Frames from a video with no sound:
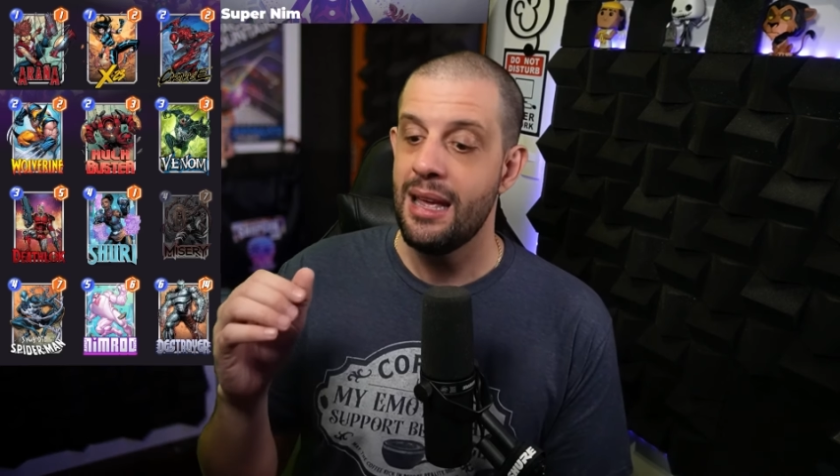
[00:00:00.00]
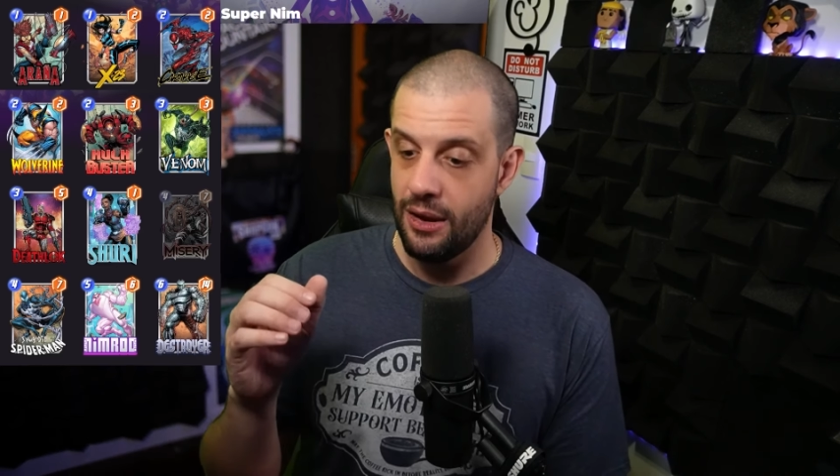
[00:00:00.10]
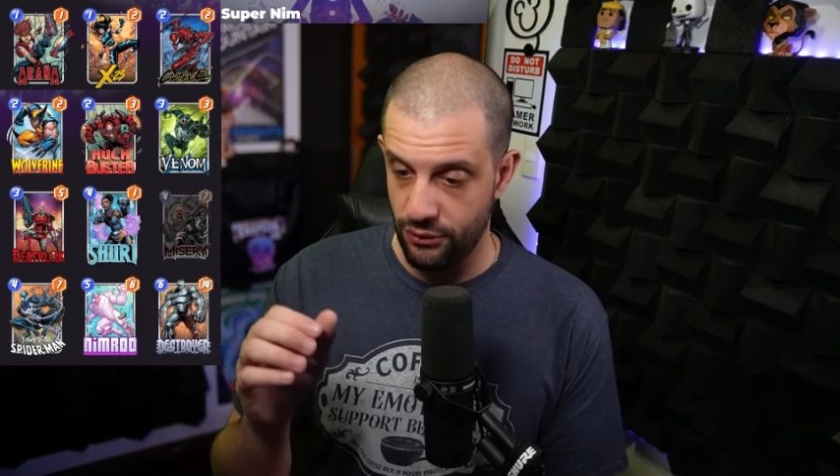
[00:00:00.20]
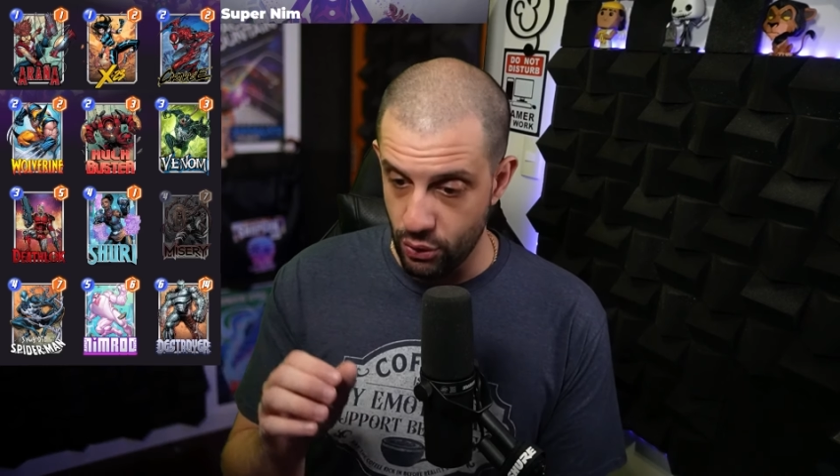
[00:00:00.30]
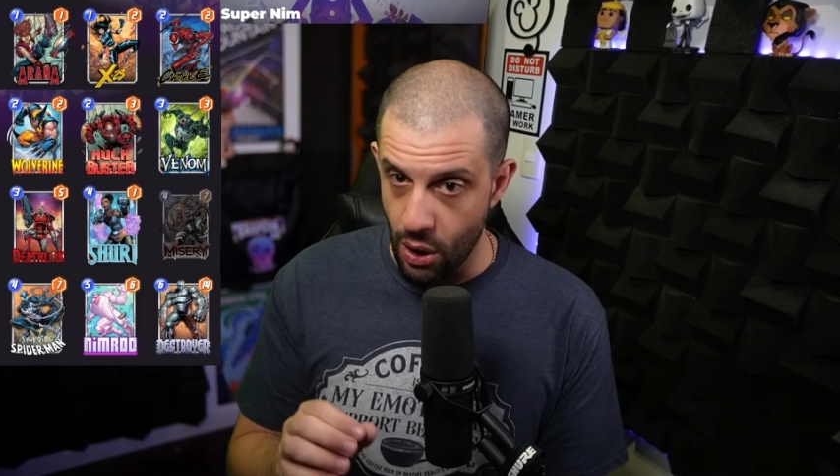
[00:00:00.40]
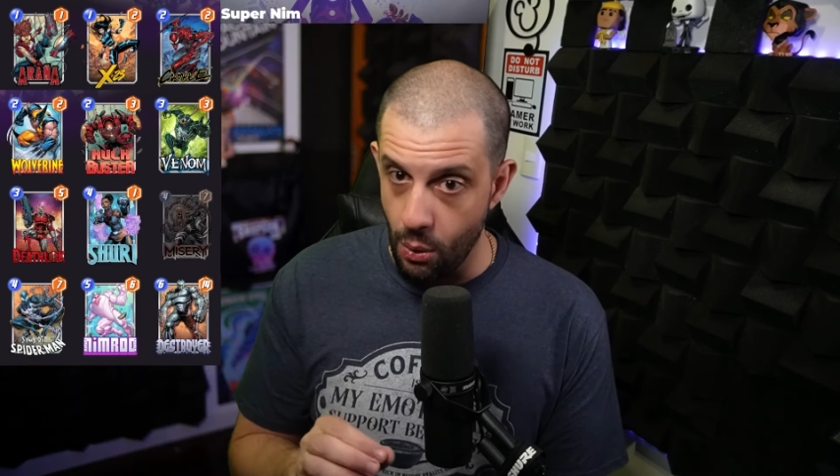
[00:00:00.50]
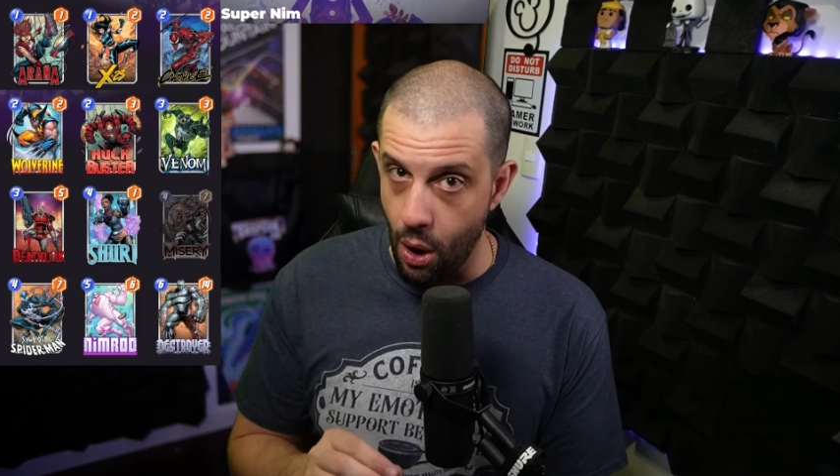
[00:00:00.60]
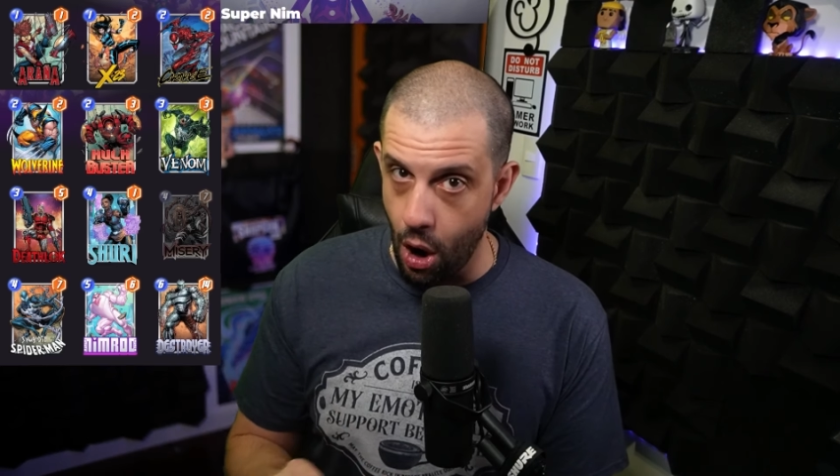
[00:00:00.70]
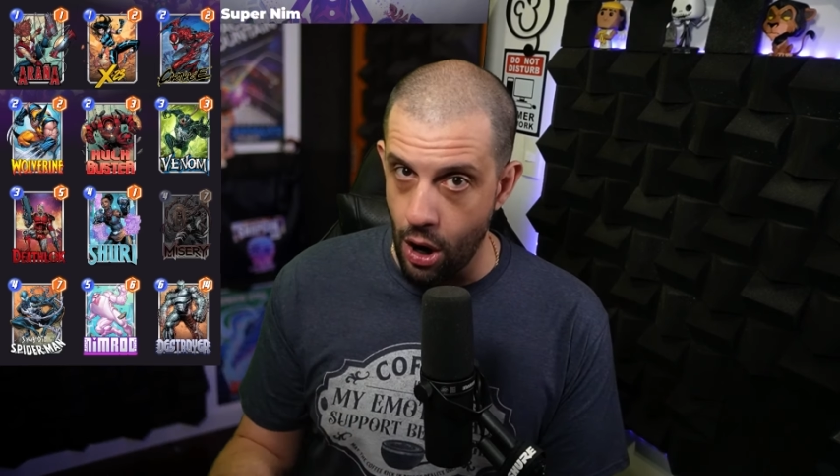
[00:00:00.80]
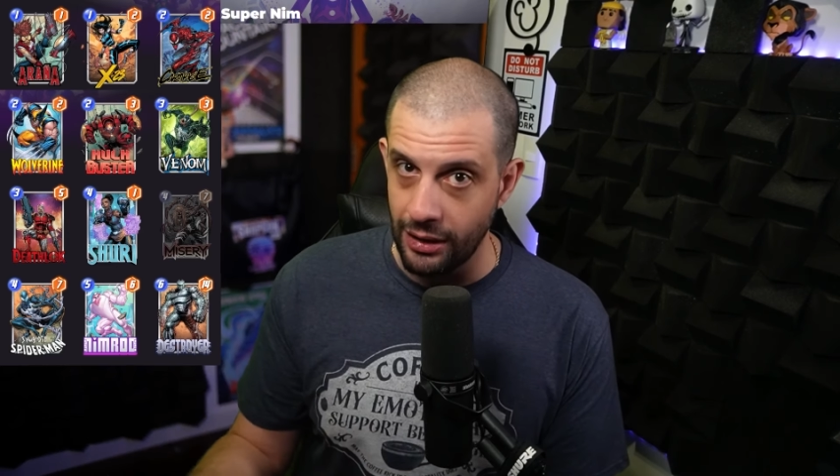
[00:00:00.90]
if you go
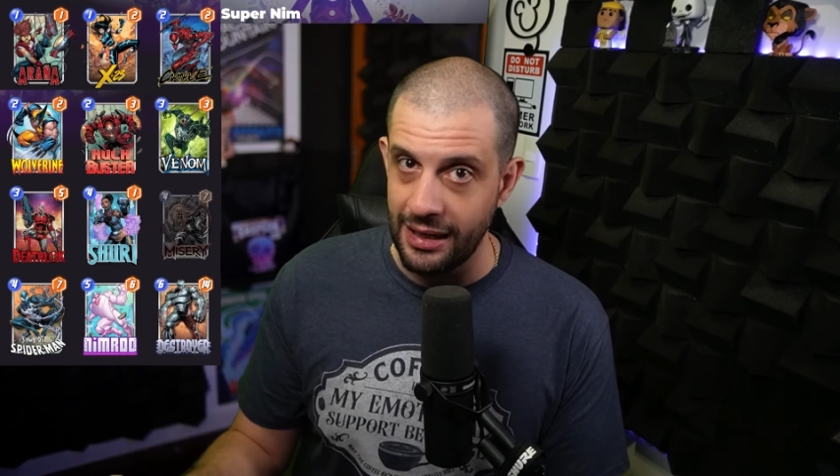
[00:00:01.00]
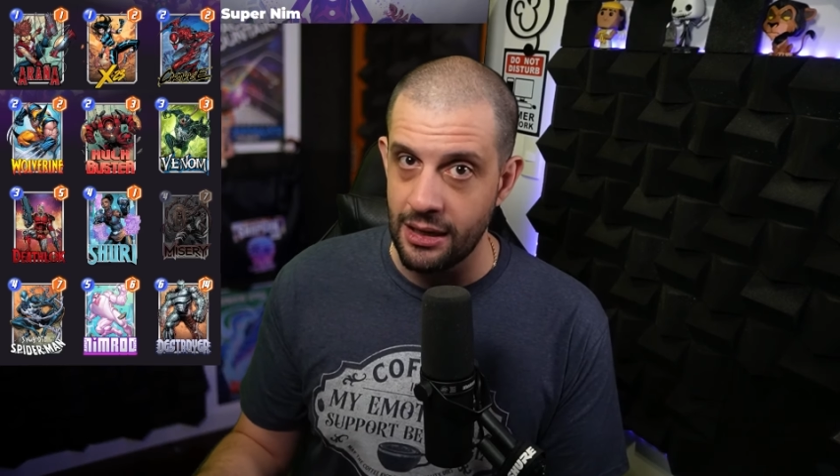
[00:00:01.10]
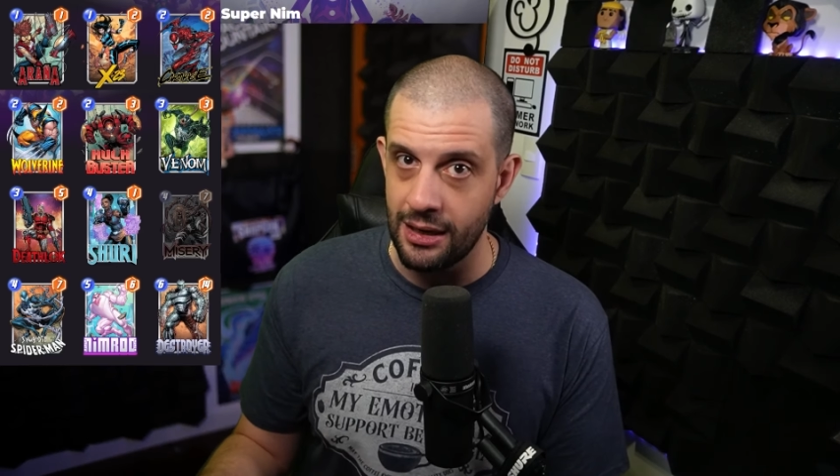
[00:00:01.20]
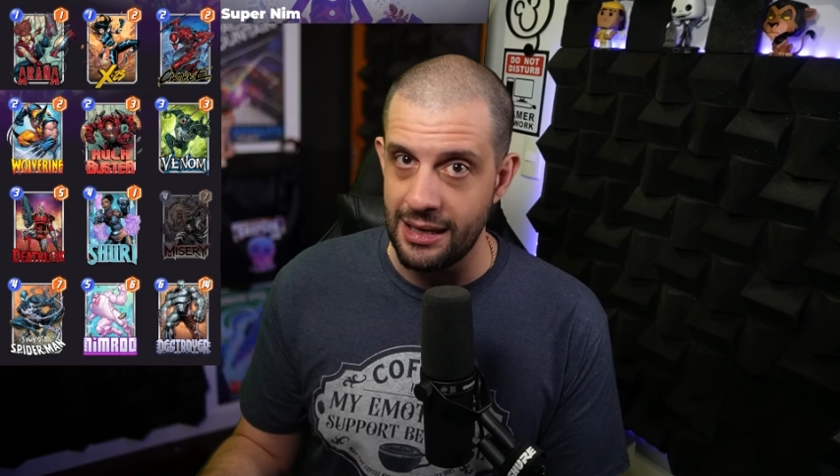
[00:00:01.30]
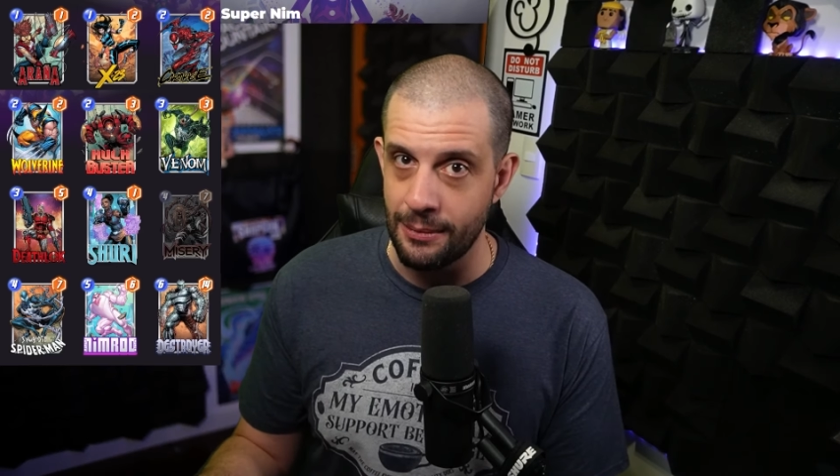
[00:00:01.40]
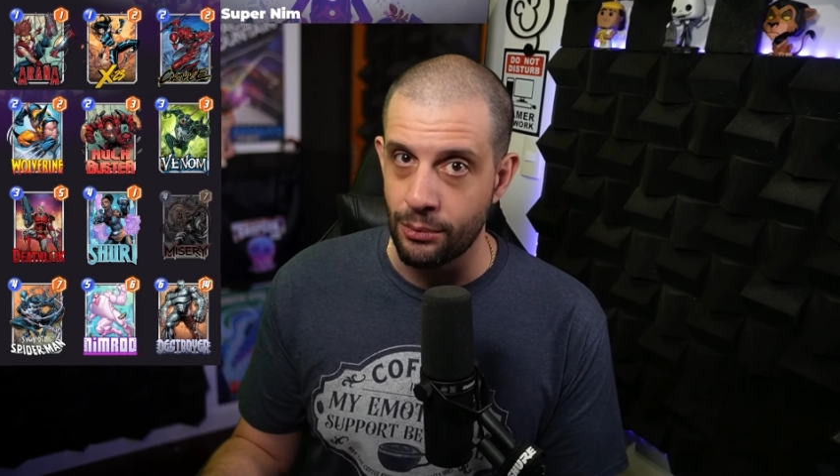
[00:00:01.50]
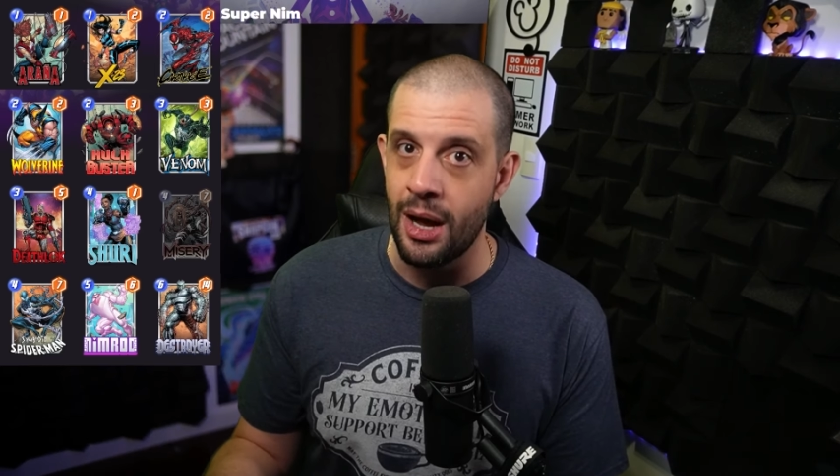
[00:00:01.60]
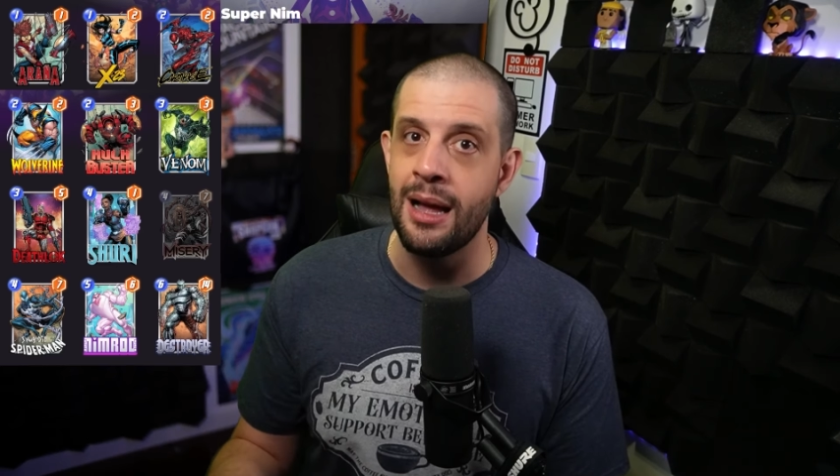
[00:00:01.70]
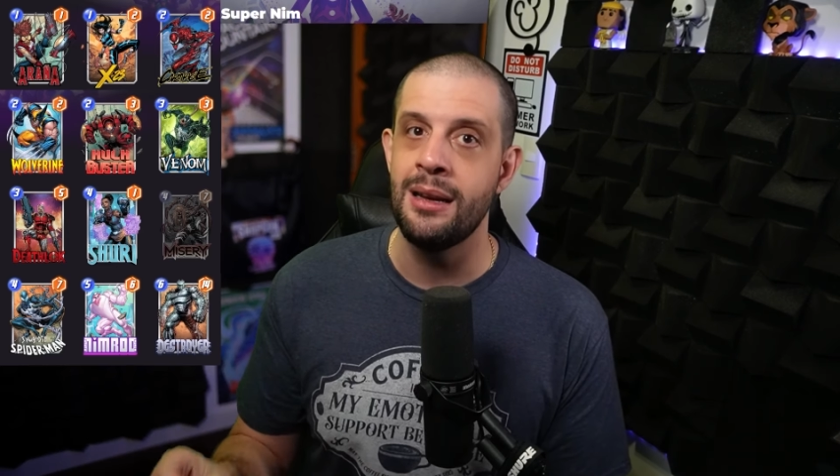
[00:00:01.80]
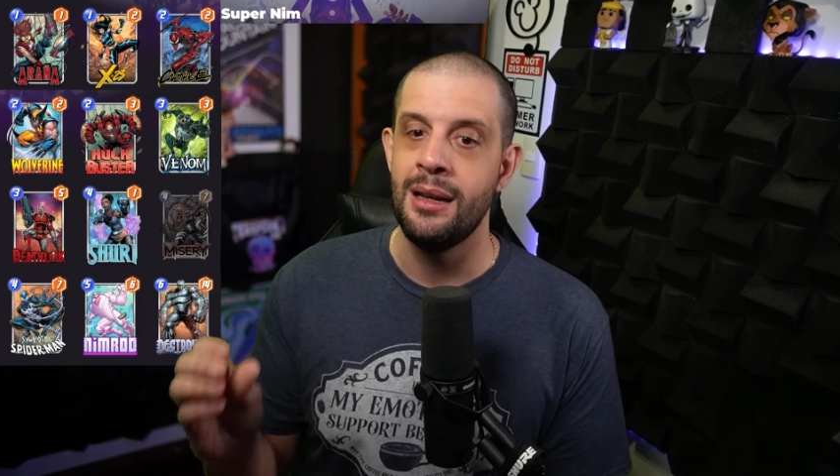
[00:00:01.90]
all in on
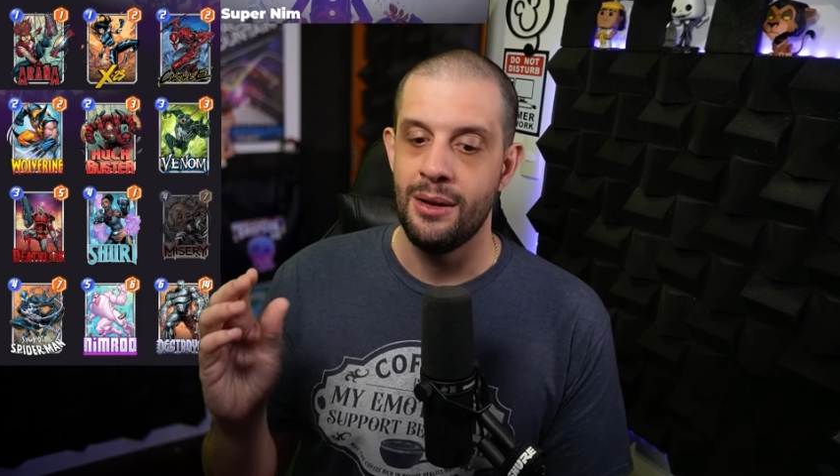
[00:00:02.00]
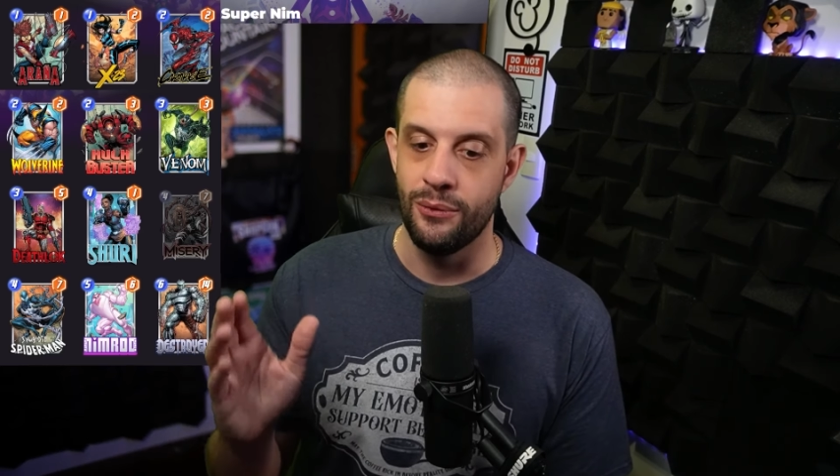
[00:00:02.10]
Nimrod